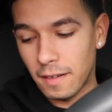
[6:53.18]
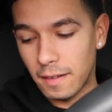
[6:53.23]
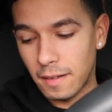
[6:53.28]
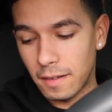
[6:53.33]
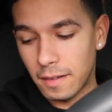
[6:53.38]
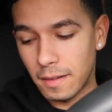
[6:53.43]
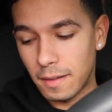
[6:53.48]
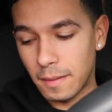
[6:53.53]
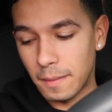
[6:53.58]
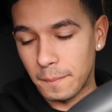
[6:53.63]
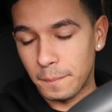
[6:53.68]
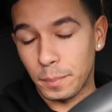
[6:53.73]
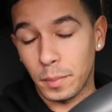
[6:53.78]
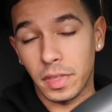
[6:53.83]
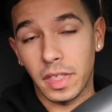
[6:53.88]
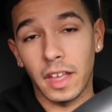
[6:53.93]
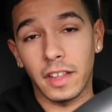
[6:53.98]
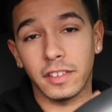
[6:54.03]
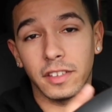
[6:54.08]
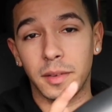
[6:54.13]

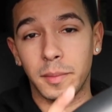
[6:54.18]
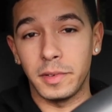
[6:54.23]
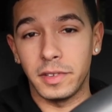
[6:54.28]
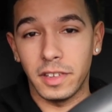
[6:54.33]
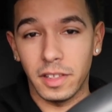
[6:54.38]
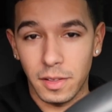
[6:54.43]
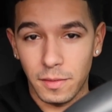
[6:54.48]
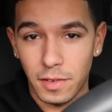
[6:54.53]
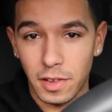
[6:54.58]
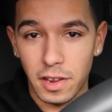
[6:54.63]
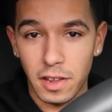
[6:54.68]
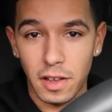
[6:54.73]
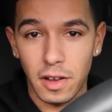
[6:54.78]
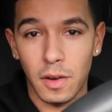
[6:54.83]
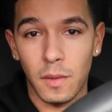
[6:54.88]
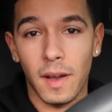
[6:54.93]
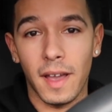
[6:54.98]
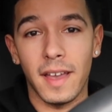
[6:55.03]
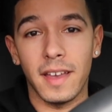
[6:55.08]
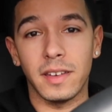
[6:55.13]
But that's going to be another
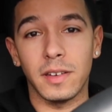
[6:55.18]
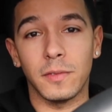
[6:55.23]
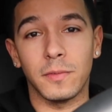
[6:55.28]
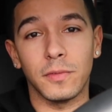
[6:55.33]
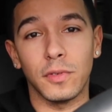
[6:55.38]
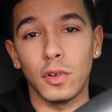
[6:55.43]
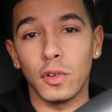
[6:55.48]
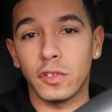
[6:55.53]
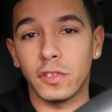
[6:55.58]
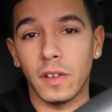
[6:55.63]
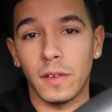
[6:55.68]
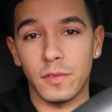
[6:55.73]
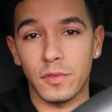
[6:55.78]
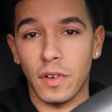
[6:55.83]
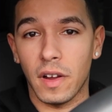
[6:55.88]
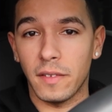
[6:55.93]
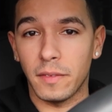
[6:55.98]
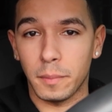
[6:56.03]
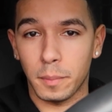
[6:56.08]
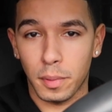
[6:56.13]
video and a full
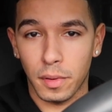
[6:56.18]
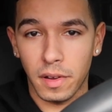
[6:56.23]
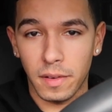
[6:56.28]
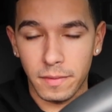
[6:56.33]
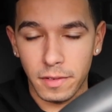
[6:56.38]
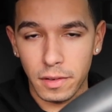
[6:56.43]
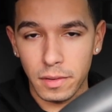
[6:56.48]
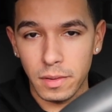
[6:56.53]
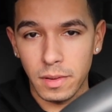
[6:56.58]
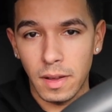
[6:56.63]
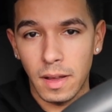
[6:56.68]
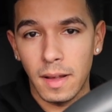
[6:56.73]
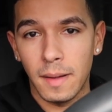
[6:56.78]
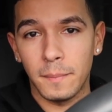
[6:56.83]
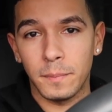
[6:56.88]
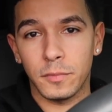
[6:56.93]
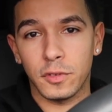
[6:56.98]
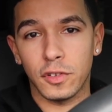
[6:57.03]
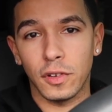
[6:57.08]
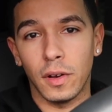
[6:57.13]
self-driving preview.
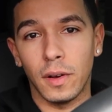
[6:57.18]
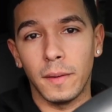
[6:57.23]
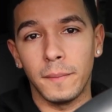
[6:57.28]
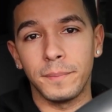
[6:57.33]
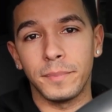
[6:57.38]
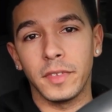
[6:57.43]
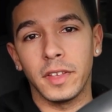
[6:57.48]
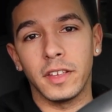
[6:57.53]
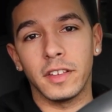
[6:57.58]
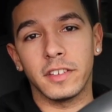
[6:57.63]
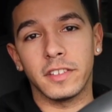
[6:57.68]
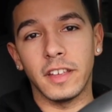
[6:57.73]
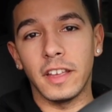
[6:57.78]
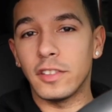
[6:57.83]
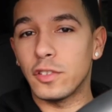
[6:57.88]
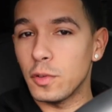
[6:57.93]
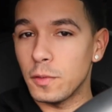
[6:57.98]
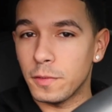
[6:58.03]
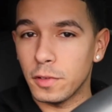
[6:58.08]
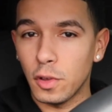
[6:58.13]
So
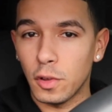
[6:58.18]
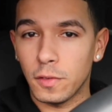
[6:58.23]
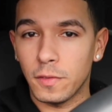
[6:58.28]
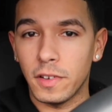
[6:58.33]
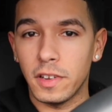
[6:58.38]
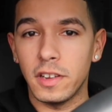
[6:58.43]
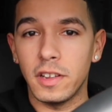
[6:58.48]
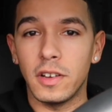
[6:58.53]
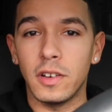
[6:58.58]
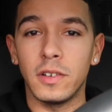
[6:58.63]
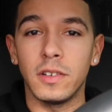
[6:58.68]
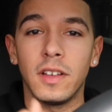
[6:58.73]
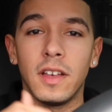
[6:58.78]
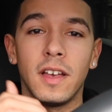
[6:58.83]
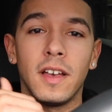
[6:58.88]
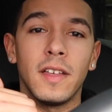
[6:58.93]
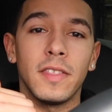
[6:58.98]
stay tuned for those videos.